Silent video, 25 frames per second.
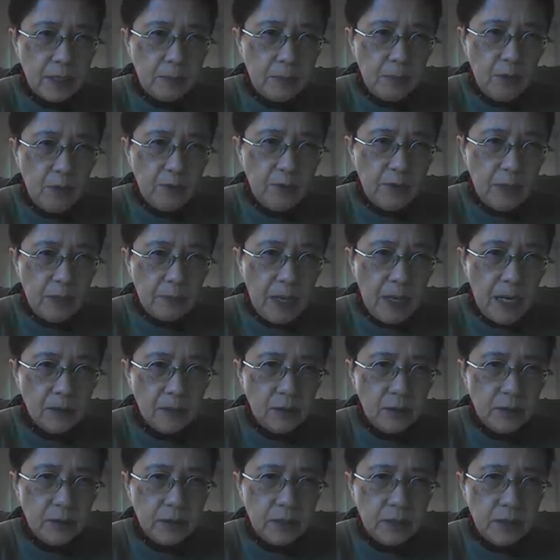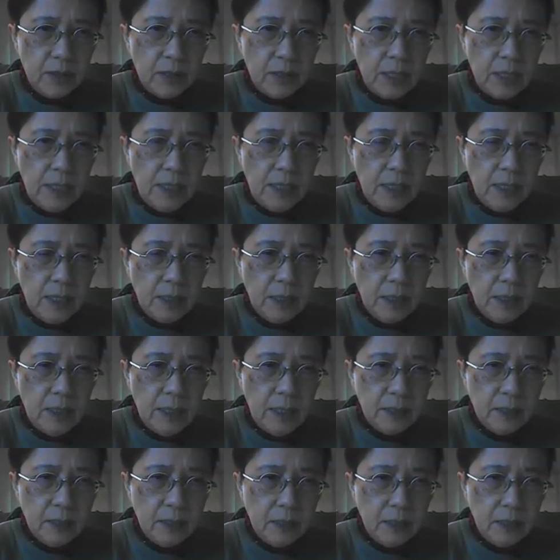They both are partners in
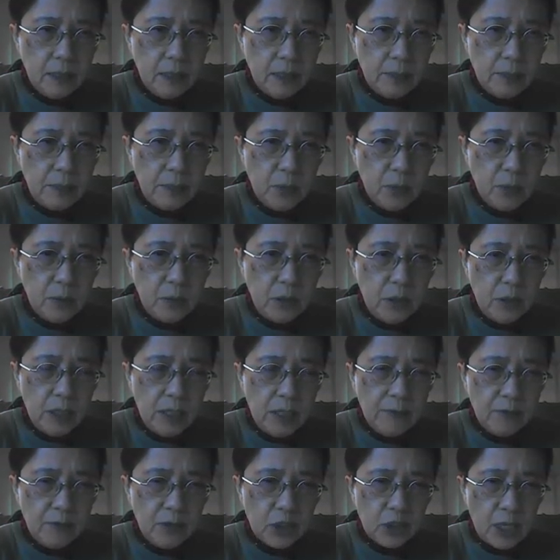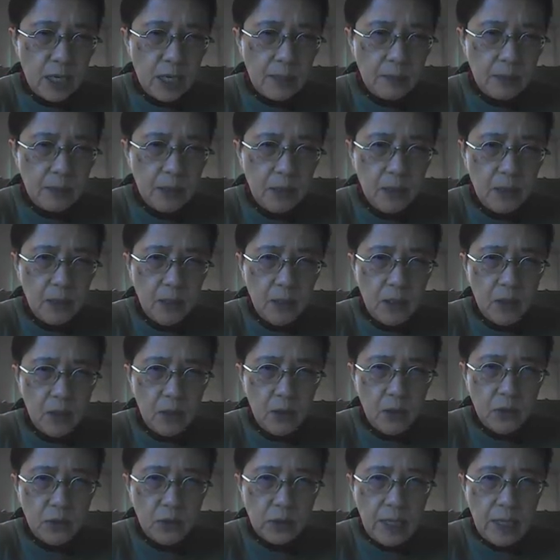A&W gift shop.
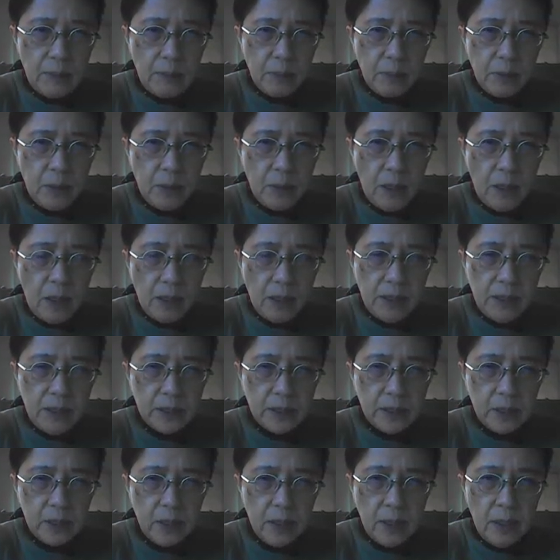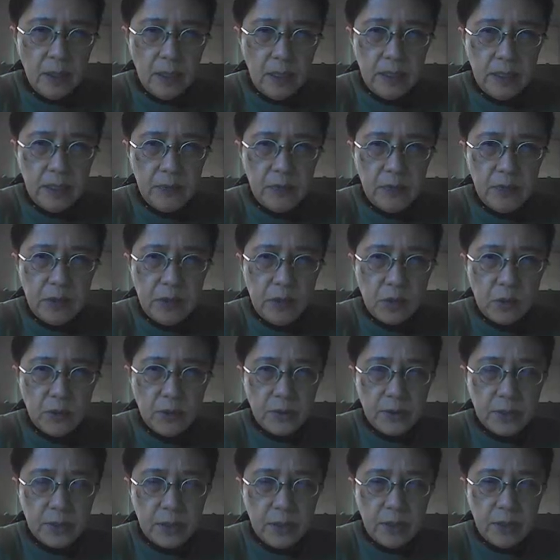Which employs
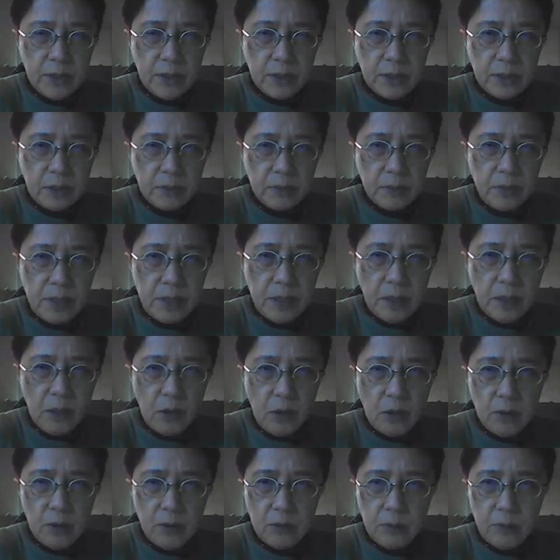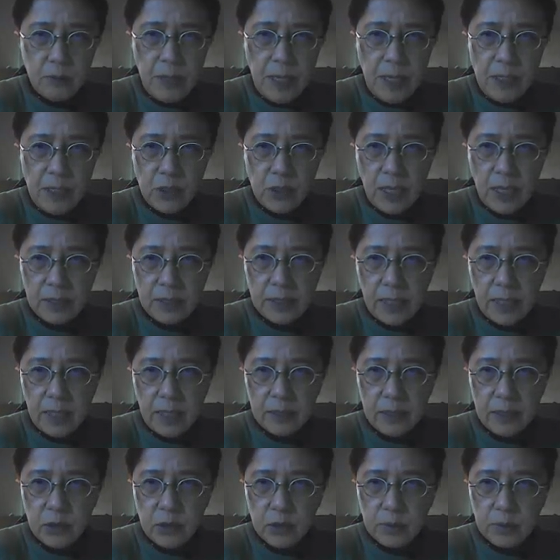individuals listed below. Paychecks are
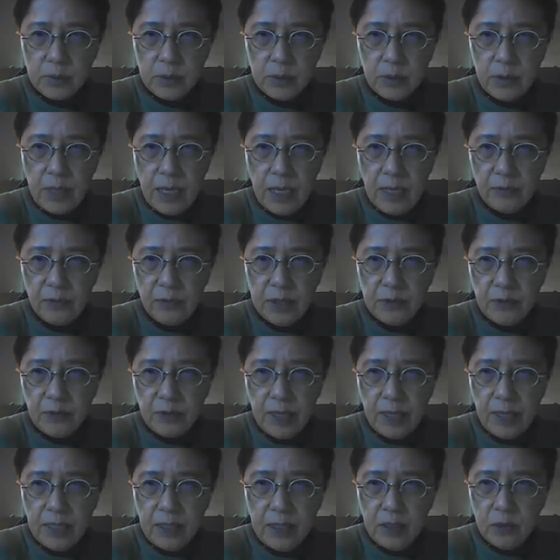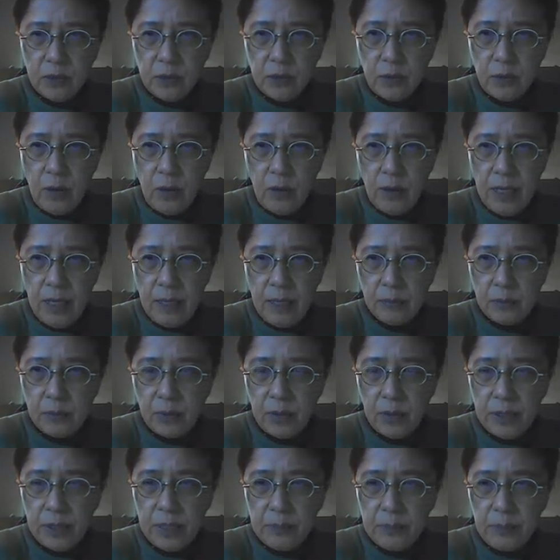distributed every Friday to all
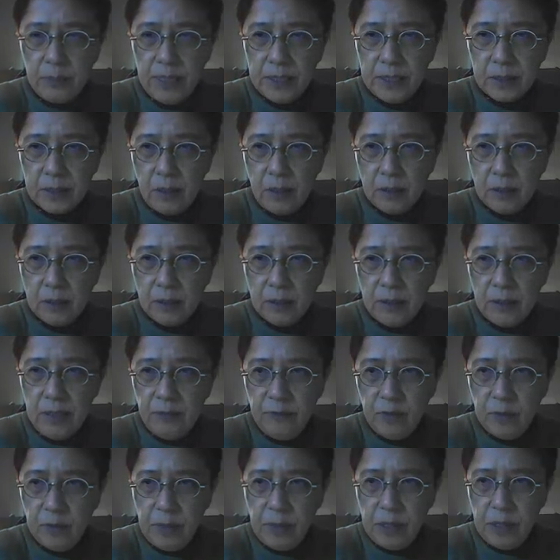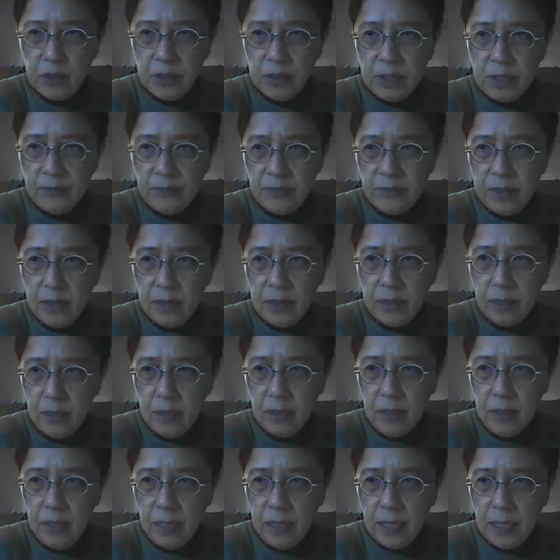employees. Based on the information given,
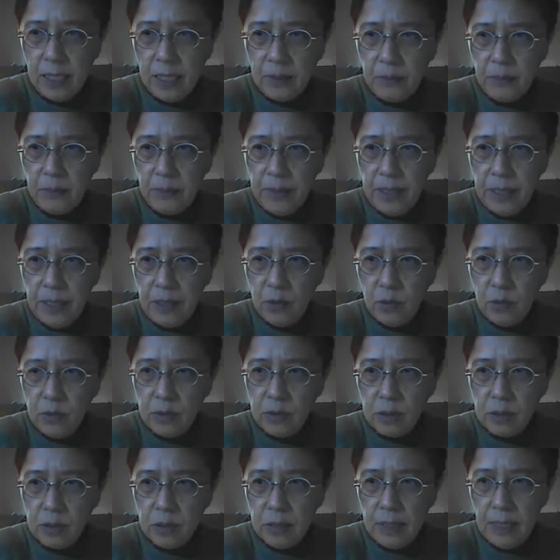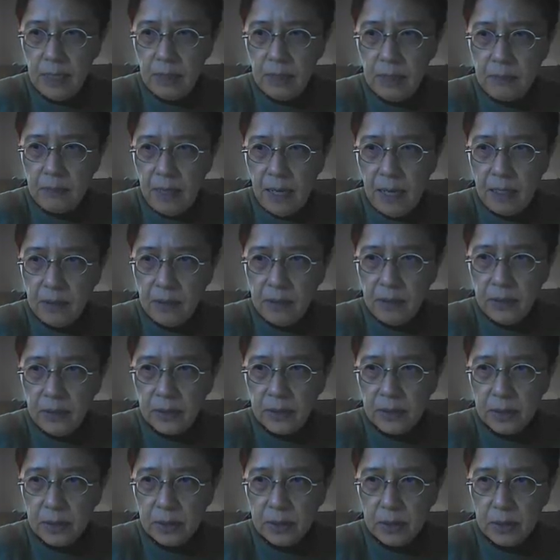compute the
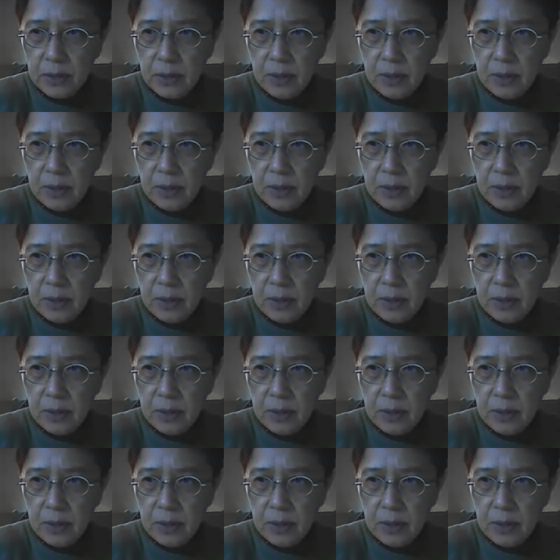amounts